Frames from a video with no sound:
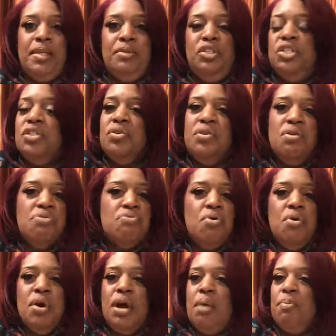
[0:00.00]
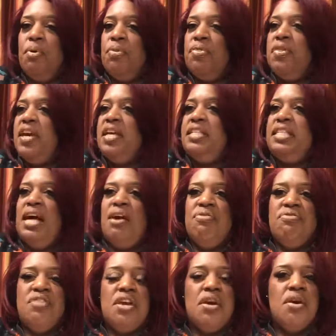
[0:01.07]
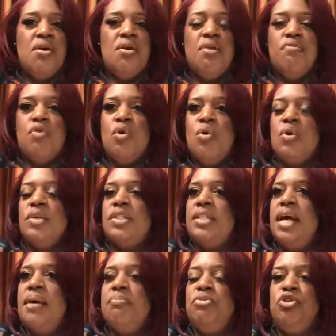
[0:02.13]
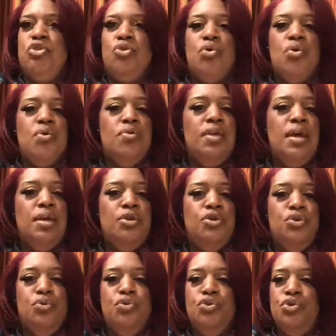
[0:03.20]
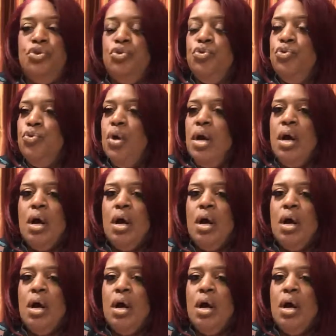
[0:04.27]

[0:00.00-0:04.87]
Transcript: Just going to throw a couple of things out there. Of course, I'm sure that you do